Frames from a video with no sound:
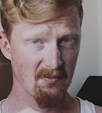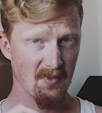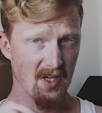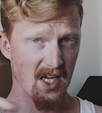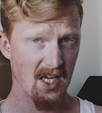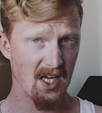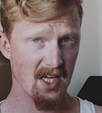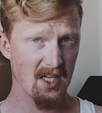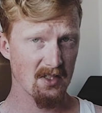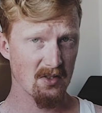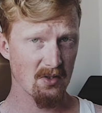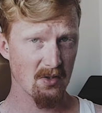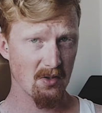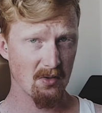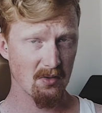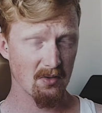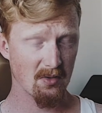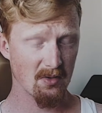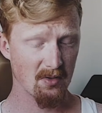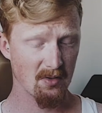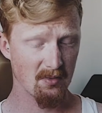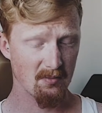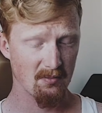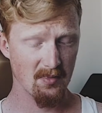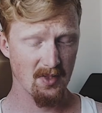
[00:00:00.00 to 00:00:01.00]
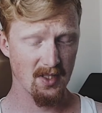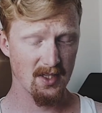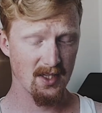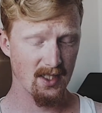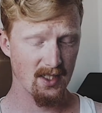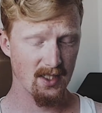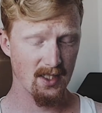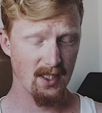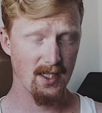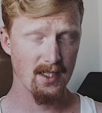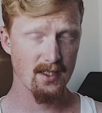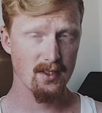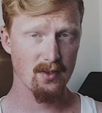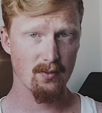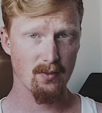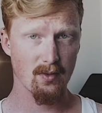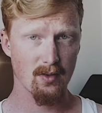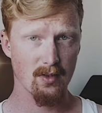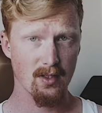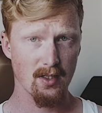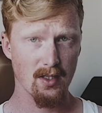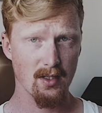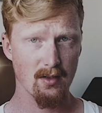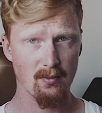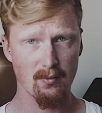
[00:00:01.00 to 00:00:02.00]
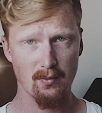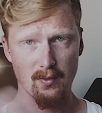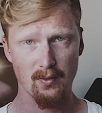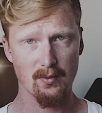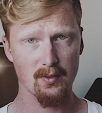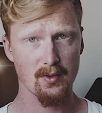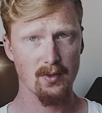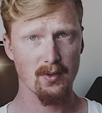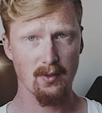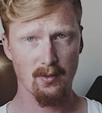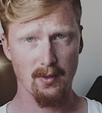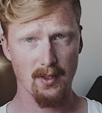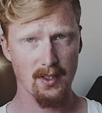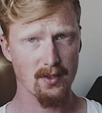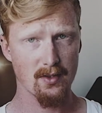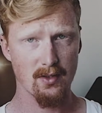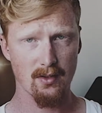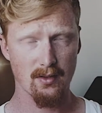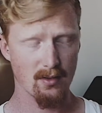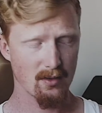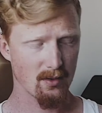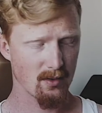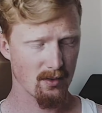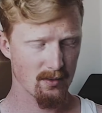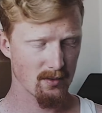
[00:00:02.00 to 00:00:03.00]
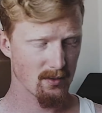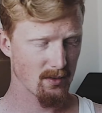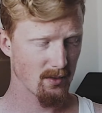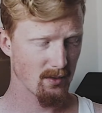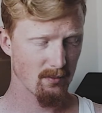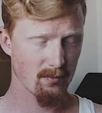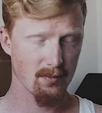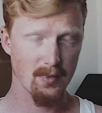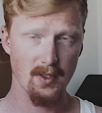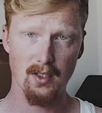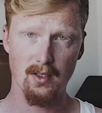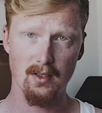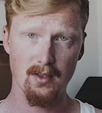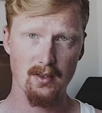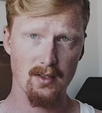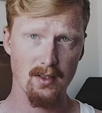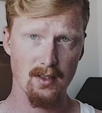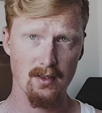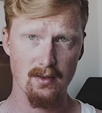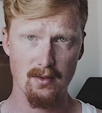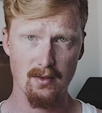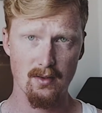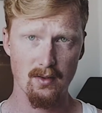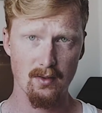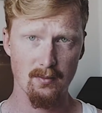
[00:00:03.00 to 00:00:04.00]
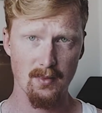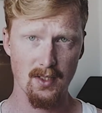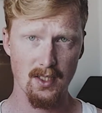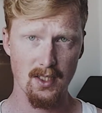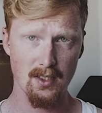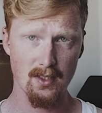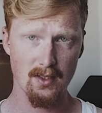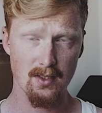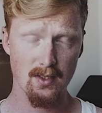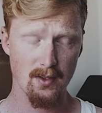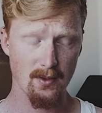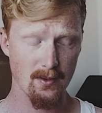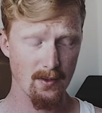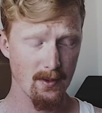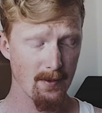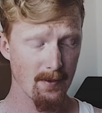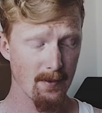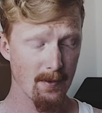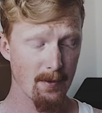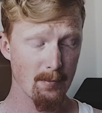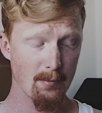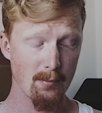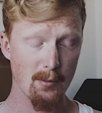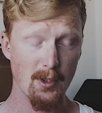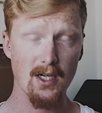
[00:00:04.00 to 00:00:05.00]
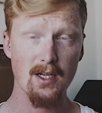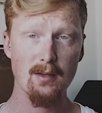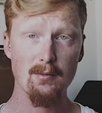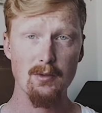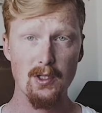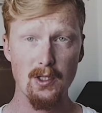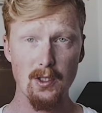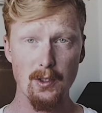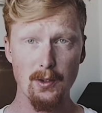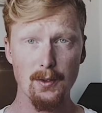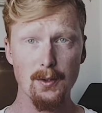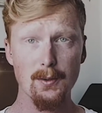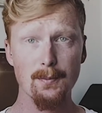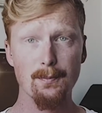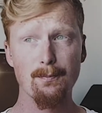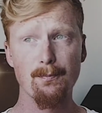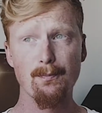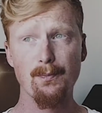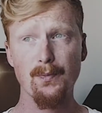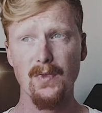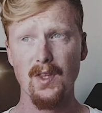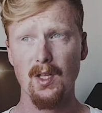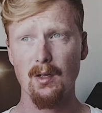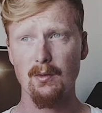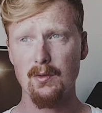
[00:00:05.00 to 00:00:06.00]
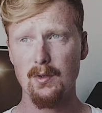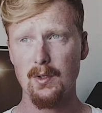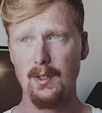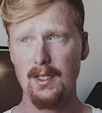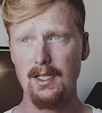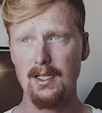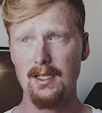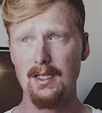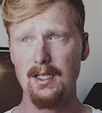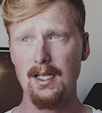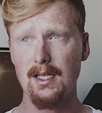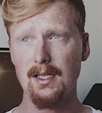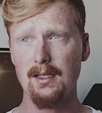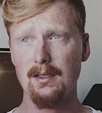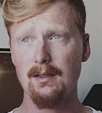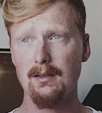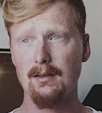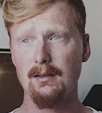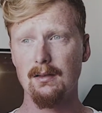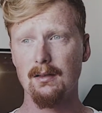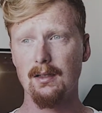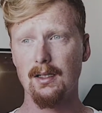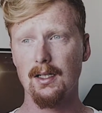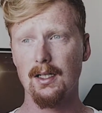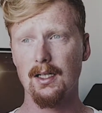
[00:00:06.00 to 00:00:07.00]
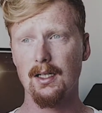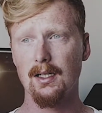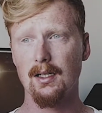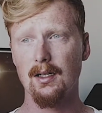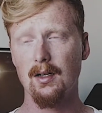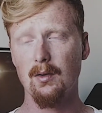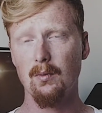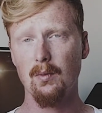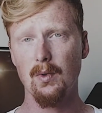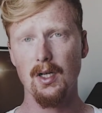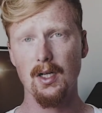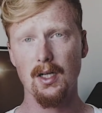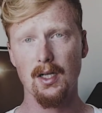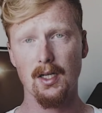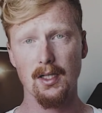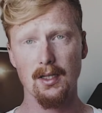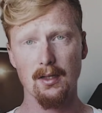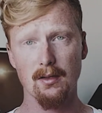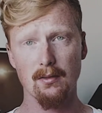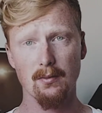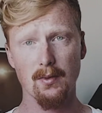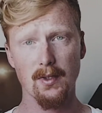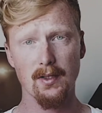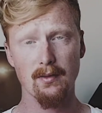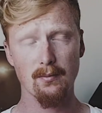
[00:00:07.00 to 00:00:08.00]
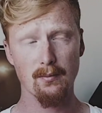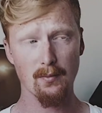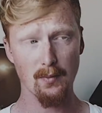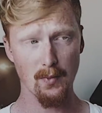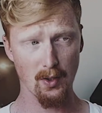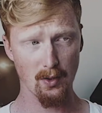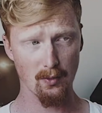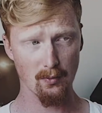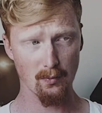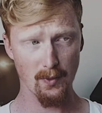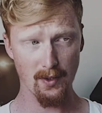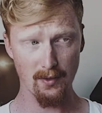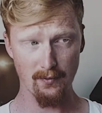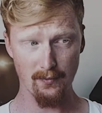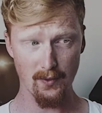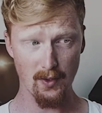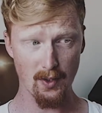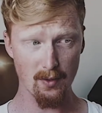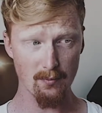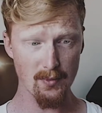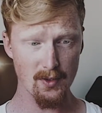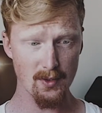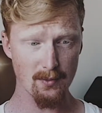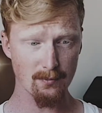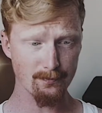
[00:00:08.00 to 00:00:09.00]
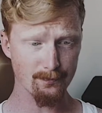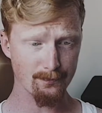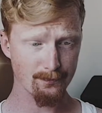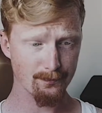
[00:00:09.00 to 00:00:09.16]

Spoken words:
ad hoc them, and then later on now we'll do question and answer because there's too many. So my name's Luke. I'm 26. I work on wind farms,